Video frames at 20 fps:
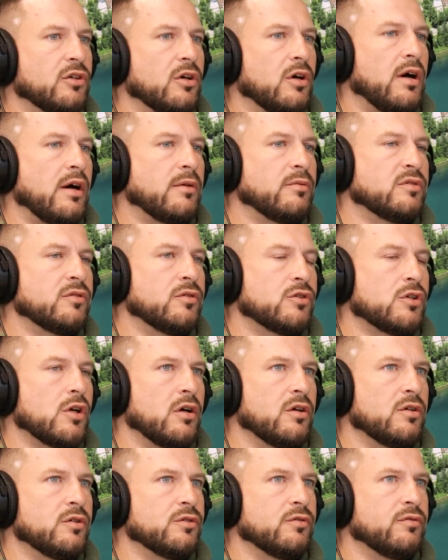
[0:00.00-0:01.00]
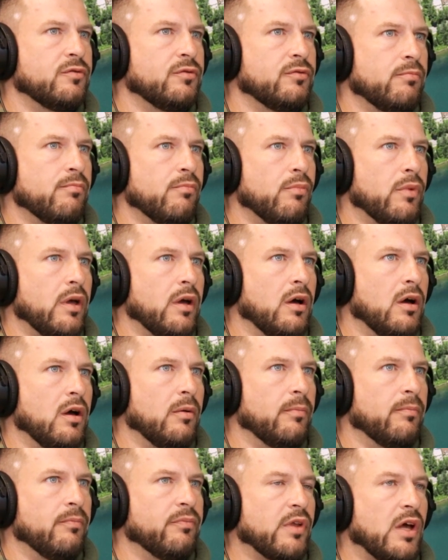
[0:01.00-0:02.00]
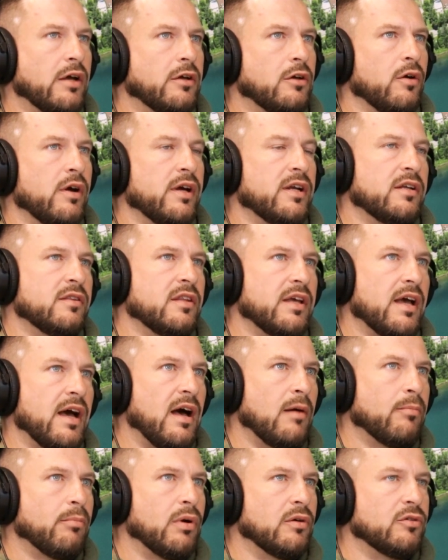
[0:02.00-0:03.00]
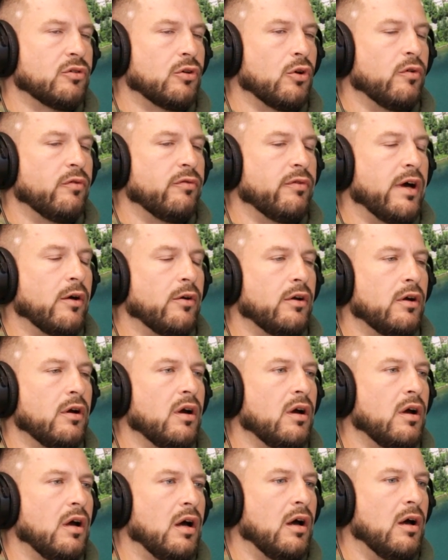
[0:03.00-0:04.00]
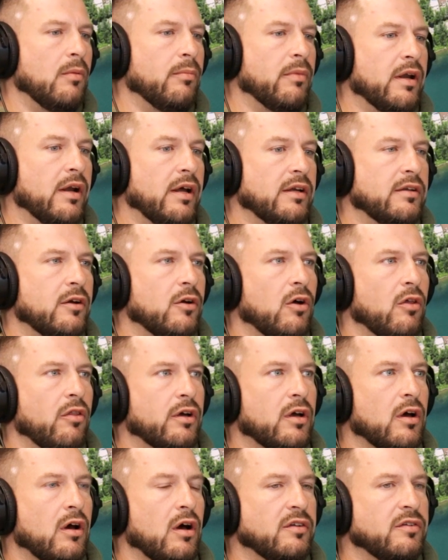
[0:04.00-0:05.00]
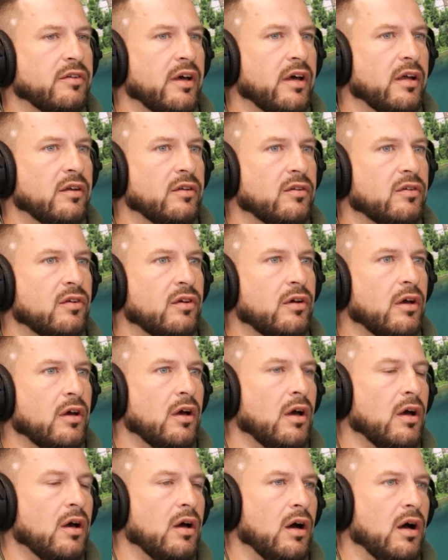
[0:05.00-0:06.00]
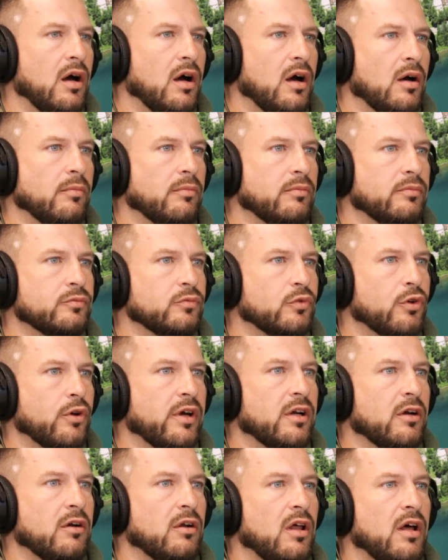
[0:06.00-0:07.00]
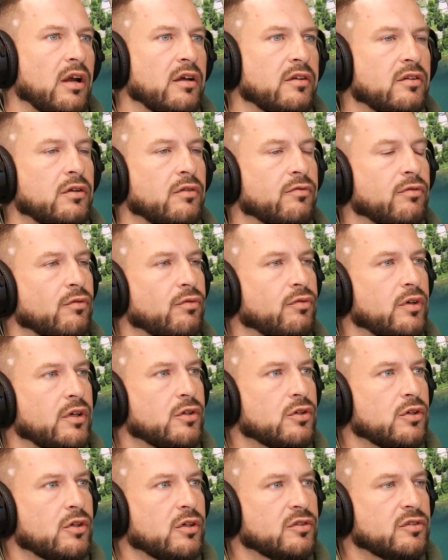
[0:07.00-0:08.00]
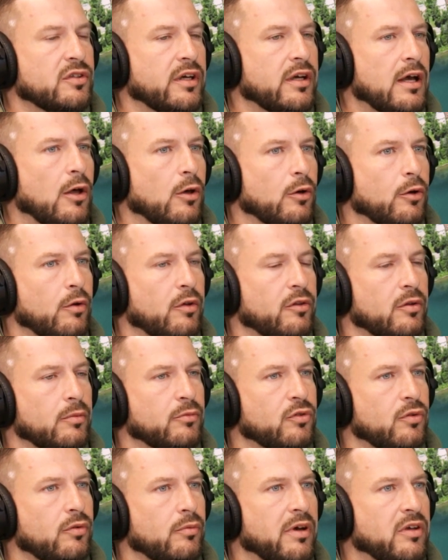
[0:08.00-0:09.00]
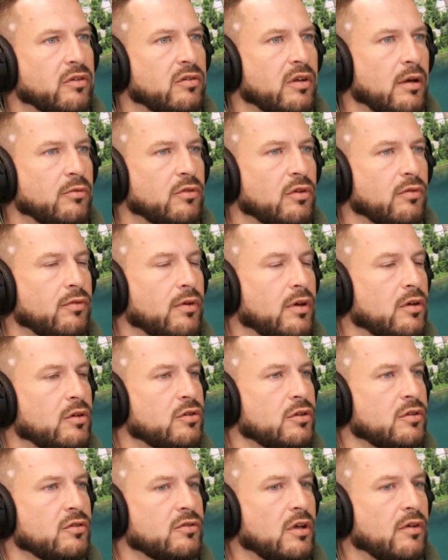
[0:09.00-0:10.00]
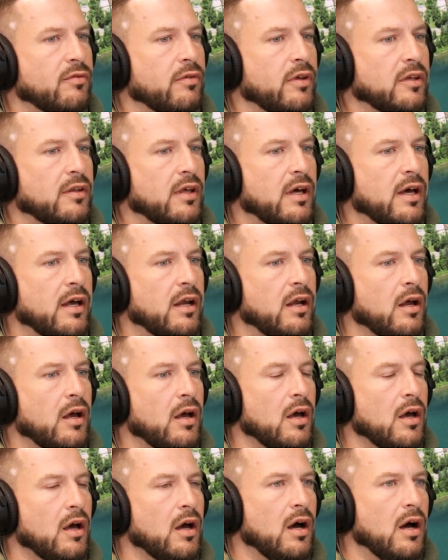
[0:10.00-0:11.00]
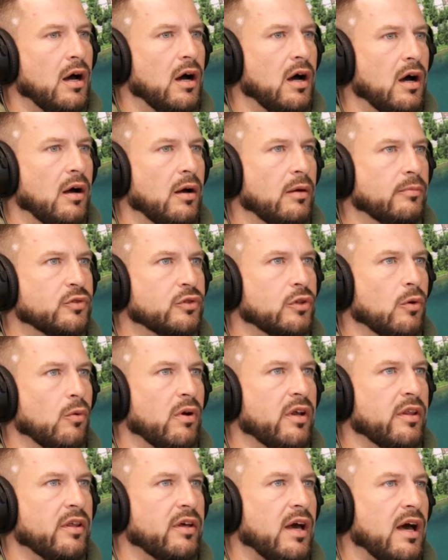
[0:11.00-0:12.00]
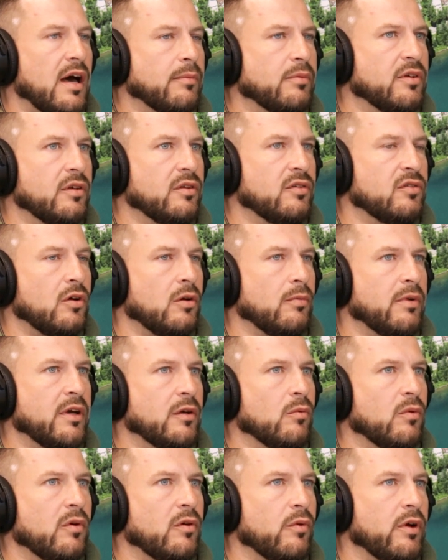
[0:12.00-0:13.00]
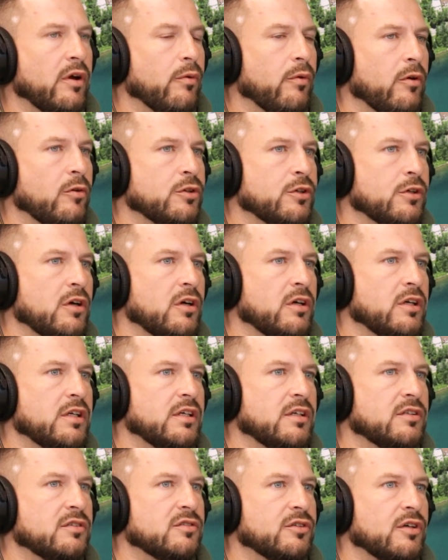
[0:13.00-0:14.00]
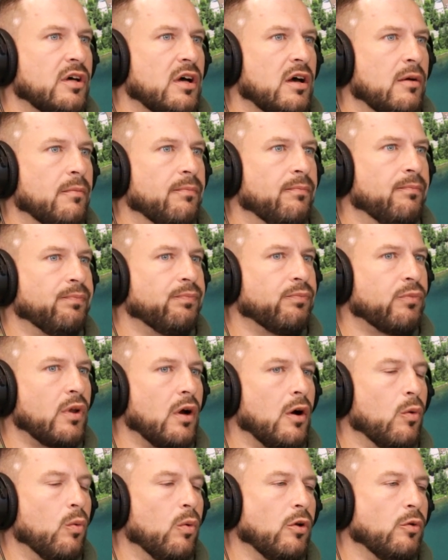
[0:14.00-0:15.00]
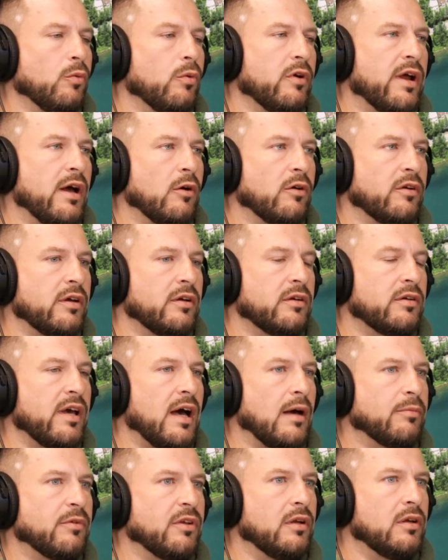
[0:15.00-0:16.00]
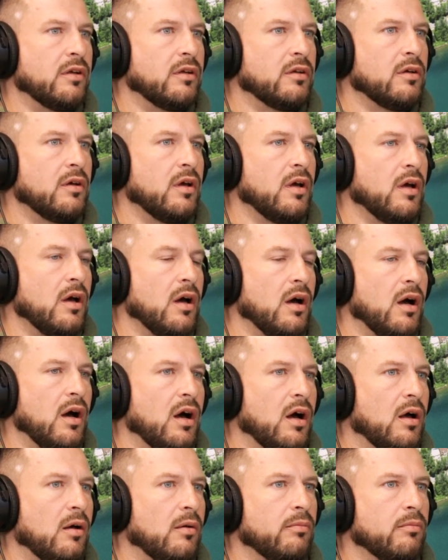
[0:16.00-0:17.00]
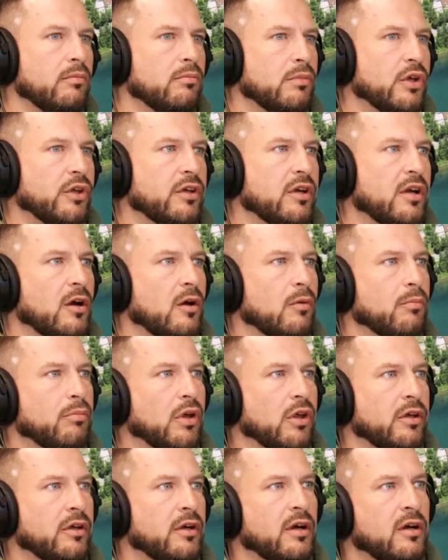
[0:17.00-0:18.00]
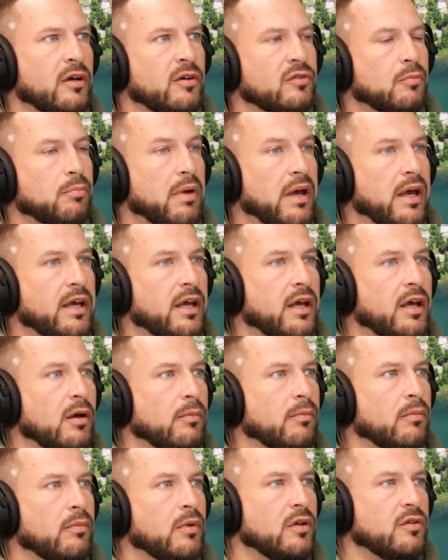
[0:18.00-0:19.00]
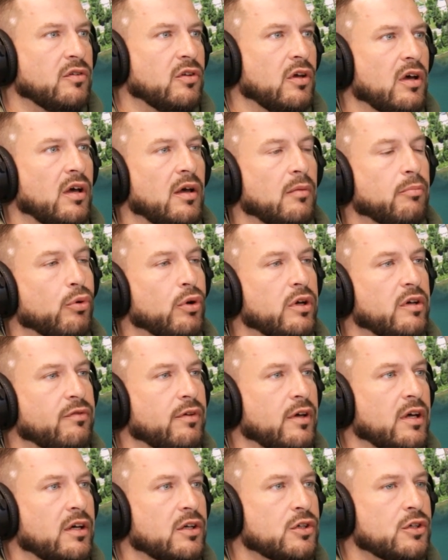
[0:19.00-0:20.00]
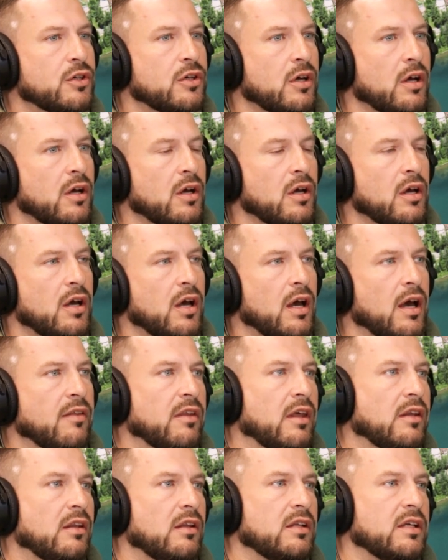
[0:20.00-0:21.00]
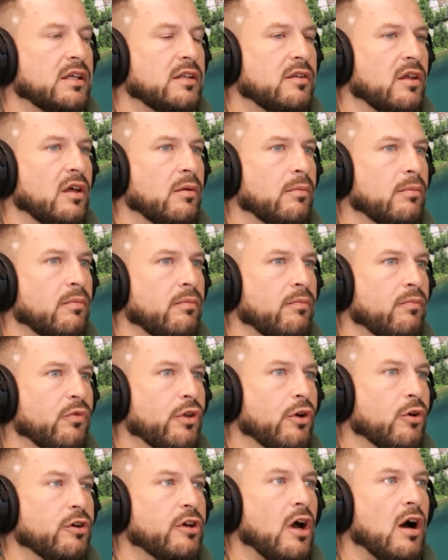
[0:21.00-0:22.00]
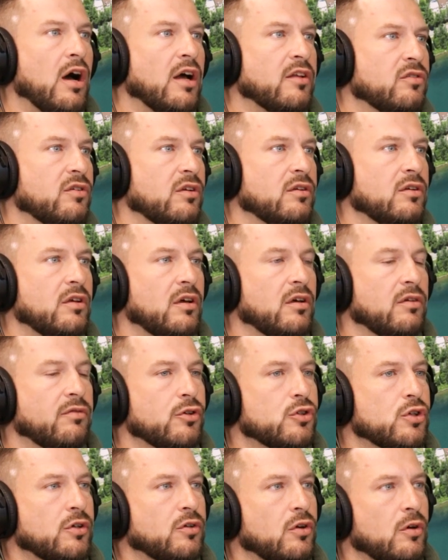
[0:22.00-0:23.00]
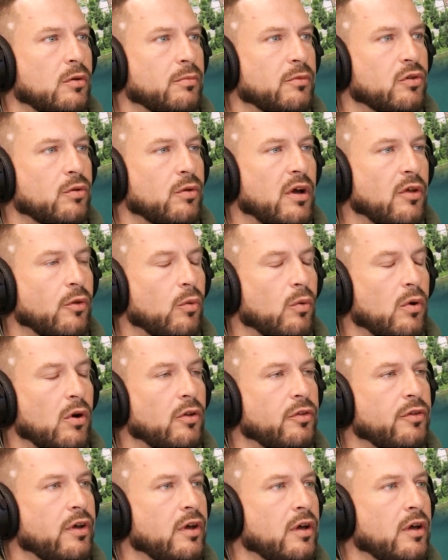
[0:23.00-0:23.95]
I was in charge of, I created the app. I was co-founder, and I did all the content, created a lot of different features like algorithms for best times to fish and stuff like that. So one of the captains, our main one, Ray Rosher, he's a world-renowned captain. Millionaire and billionaires pay him to pre-fish and then lead their yachts into fishing tournaments around the world.